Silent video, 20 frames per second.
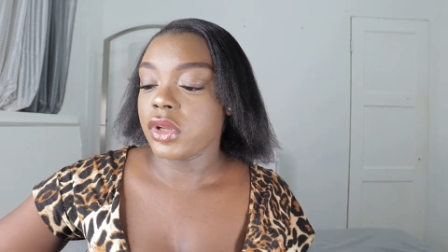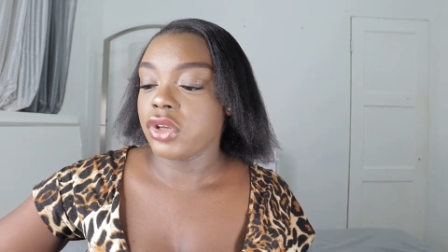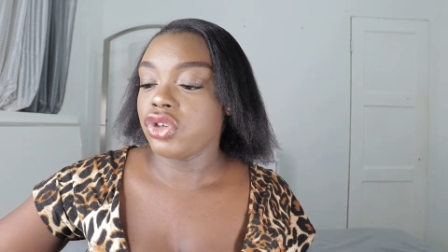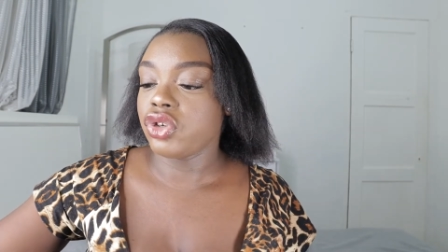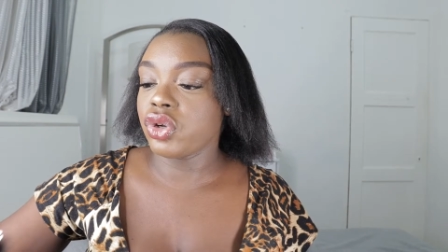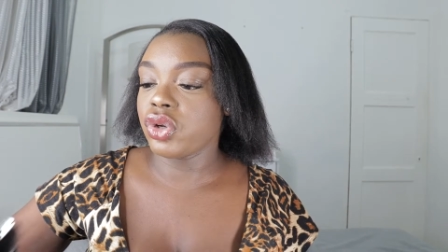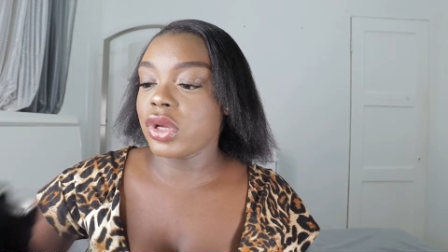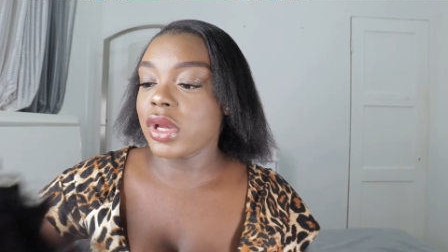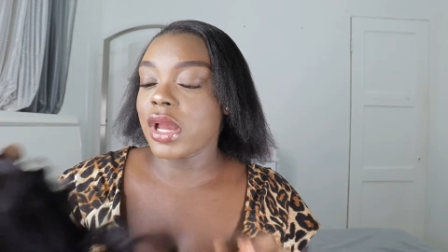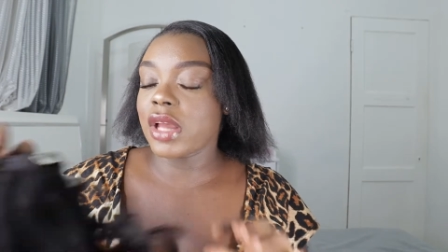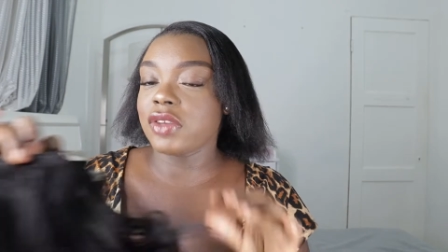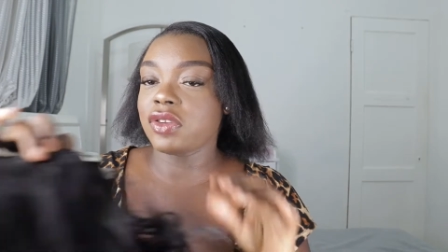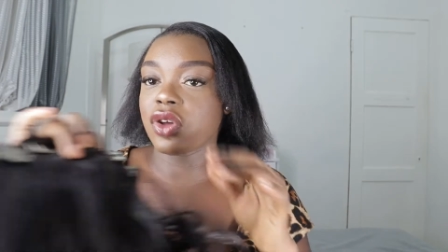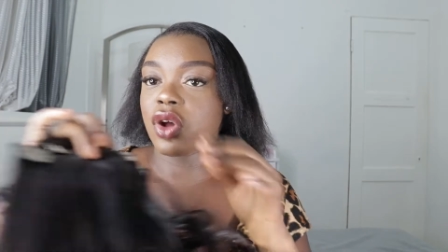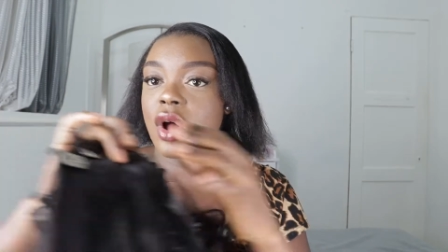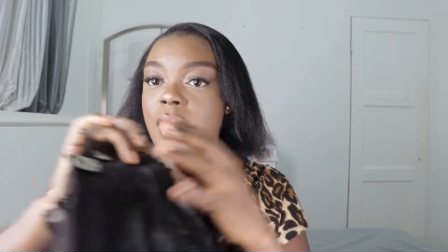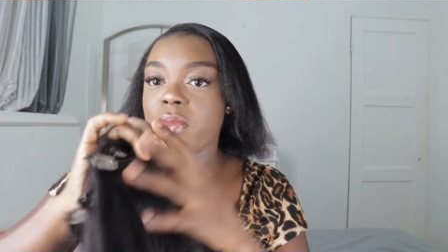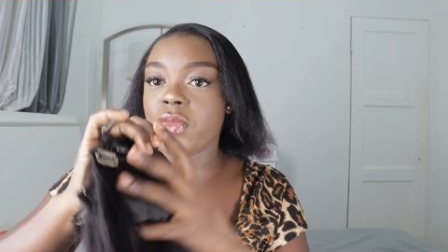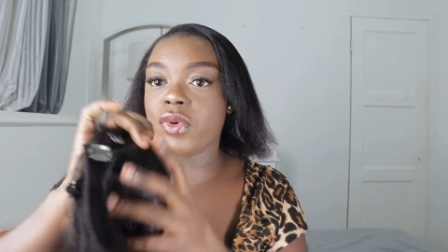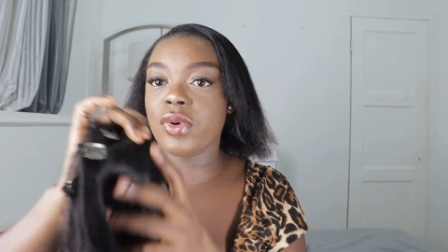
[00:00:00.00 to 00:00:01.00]
show you guys
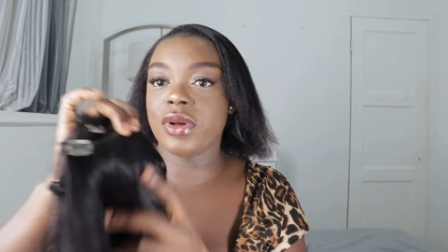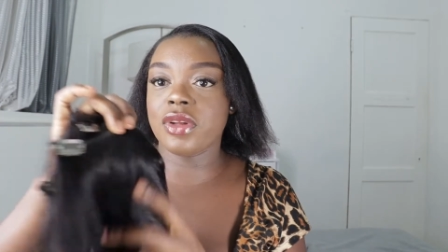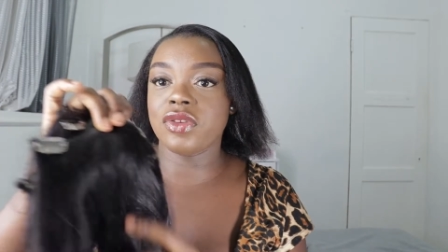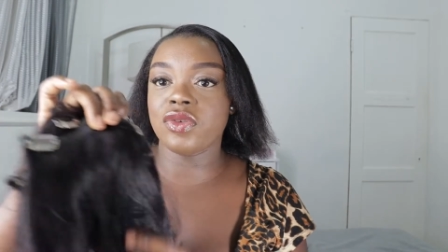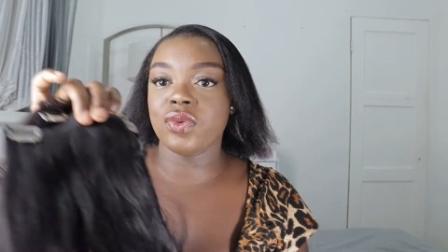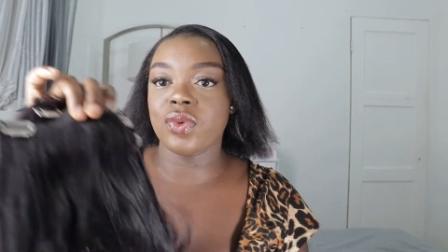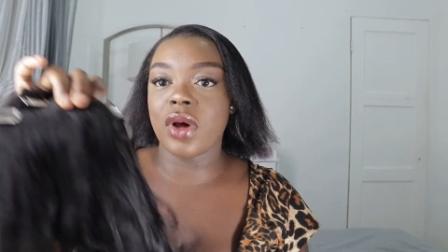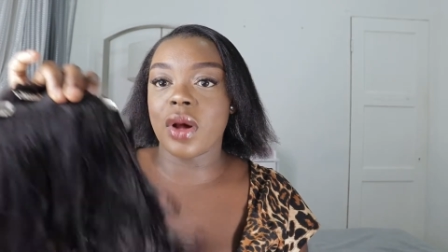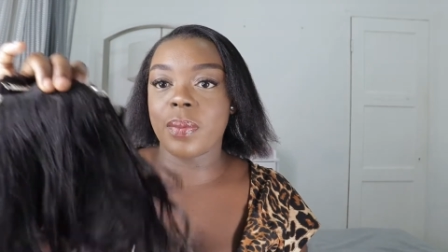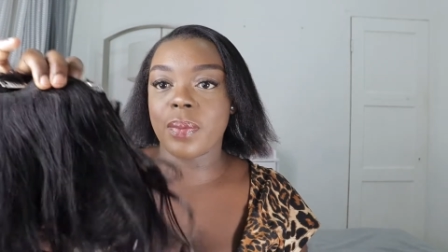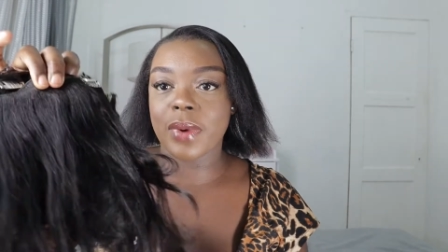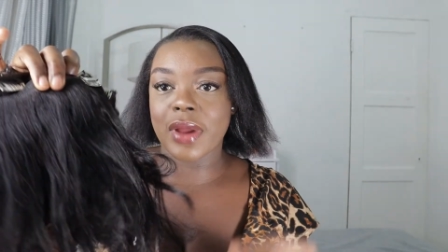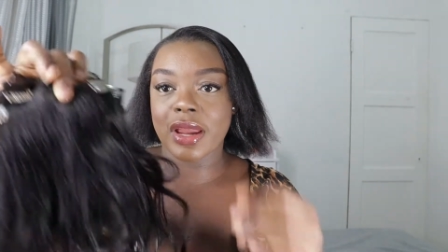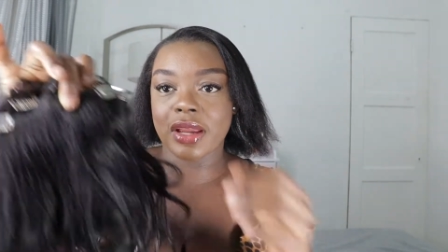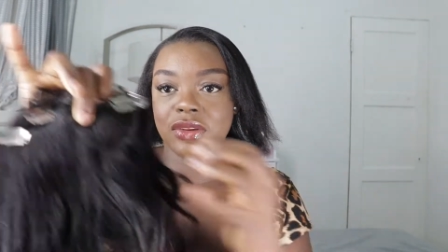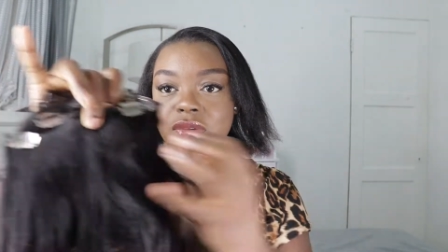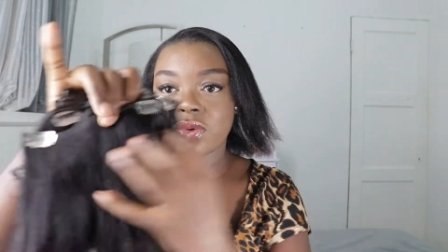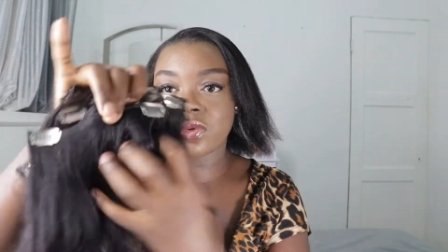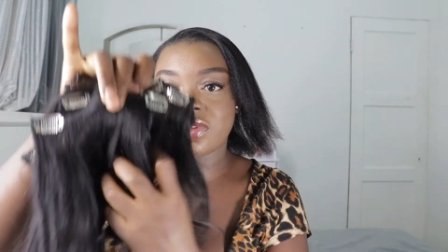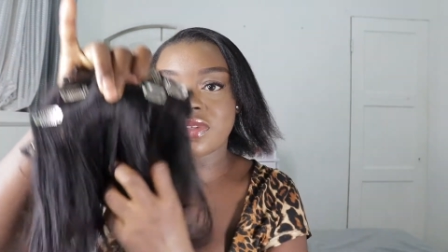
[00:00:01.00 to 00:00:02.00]
how I'm going to
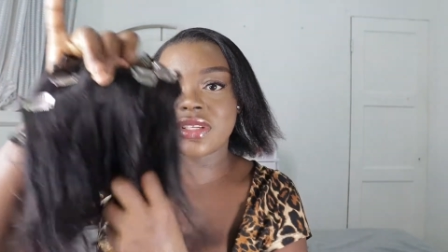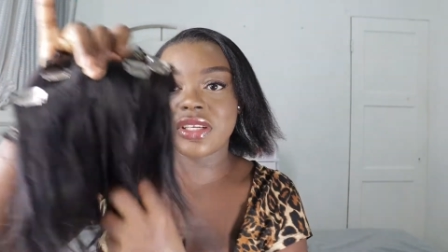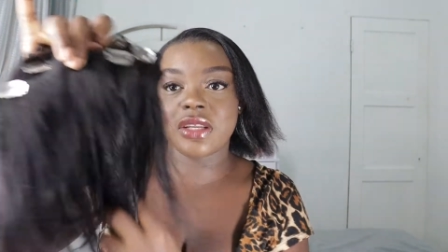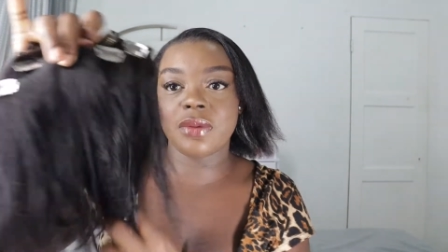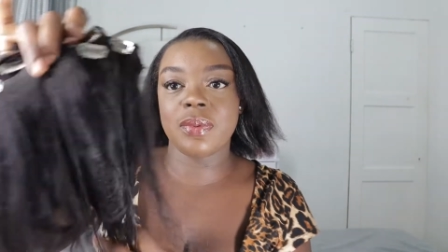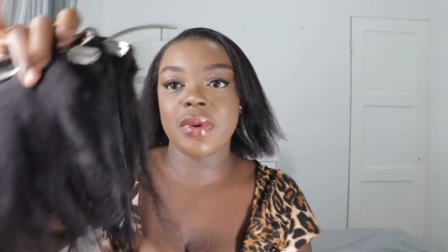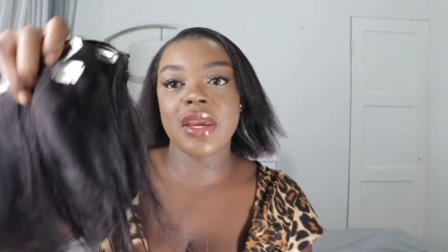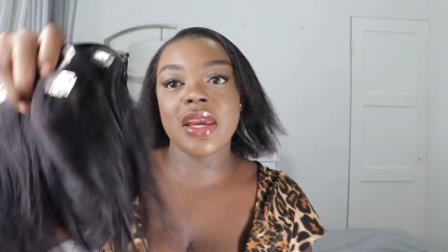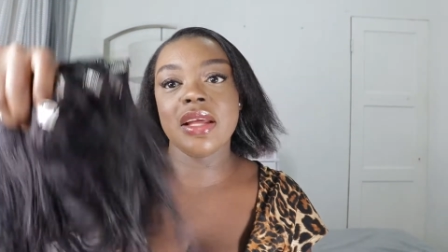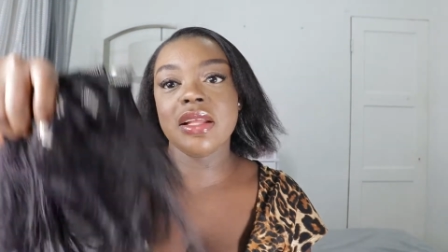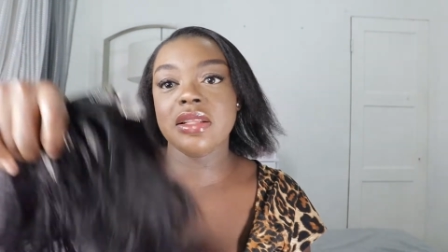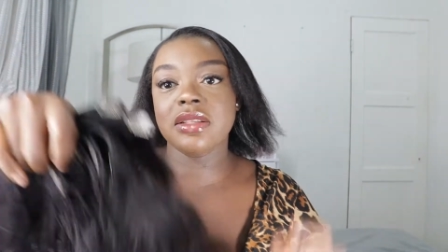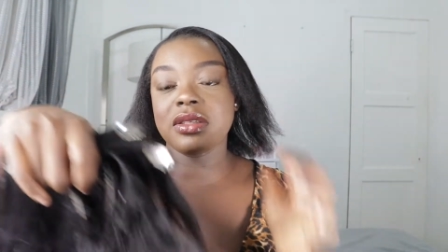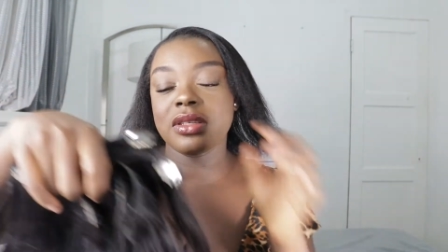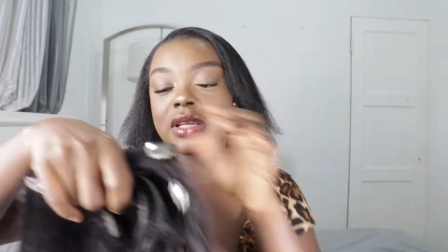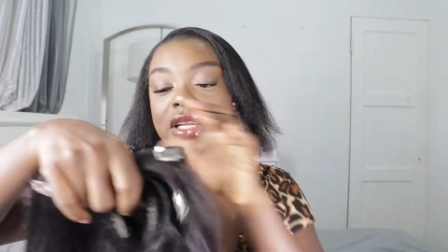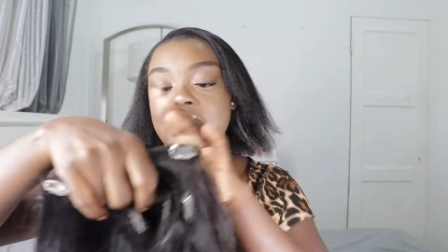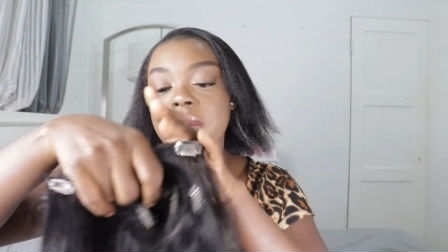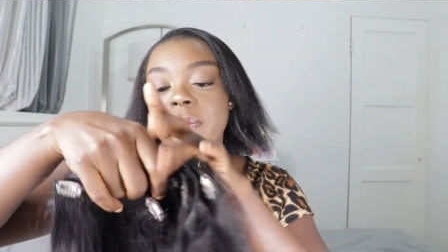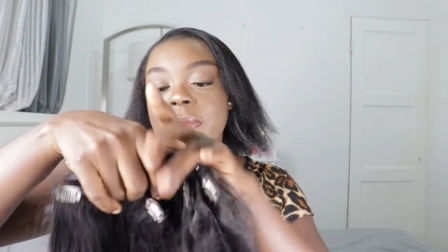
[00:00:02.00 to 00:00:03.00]
apply those
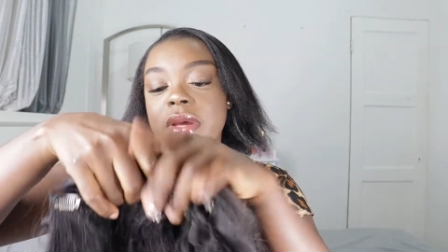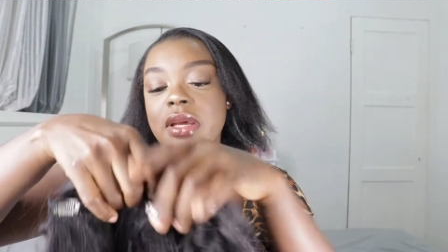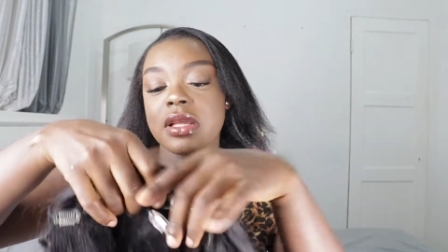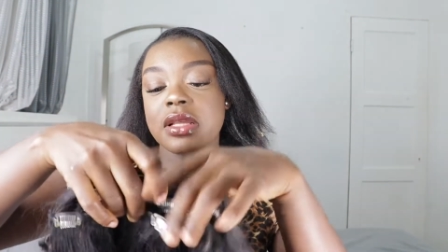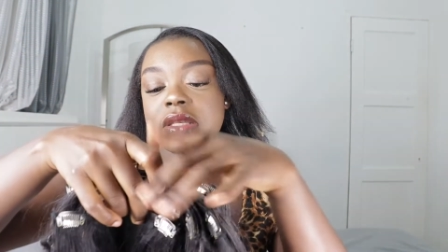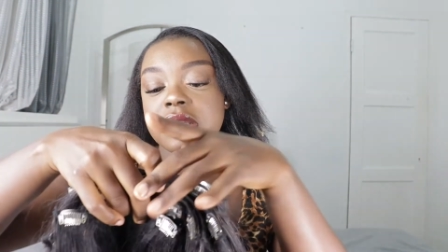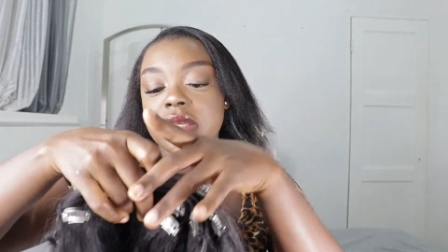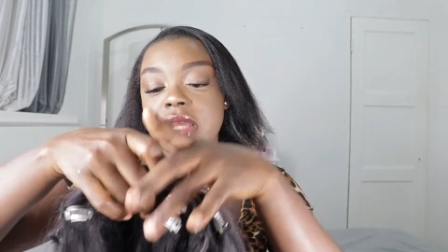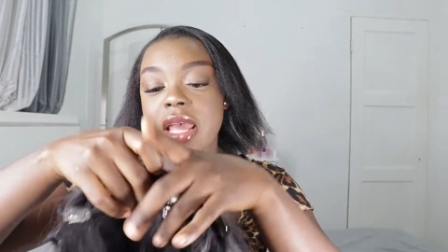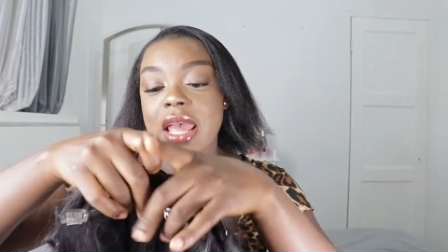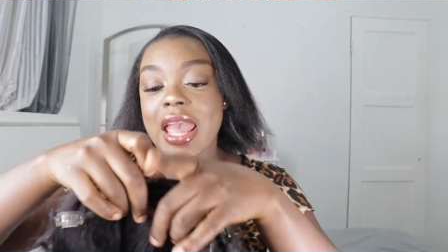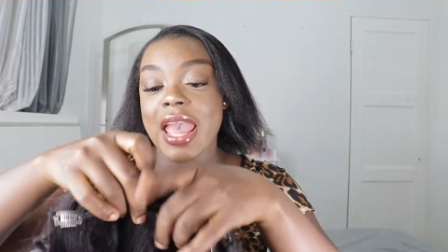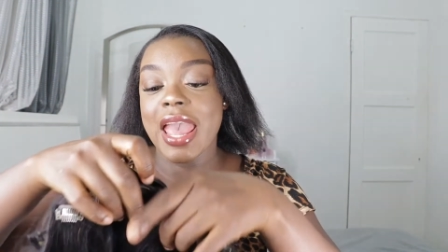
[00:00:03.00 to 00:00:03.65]
clip-ins clip-ins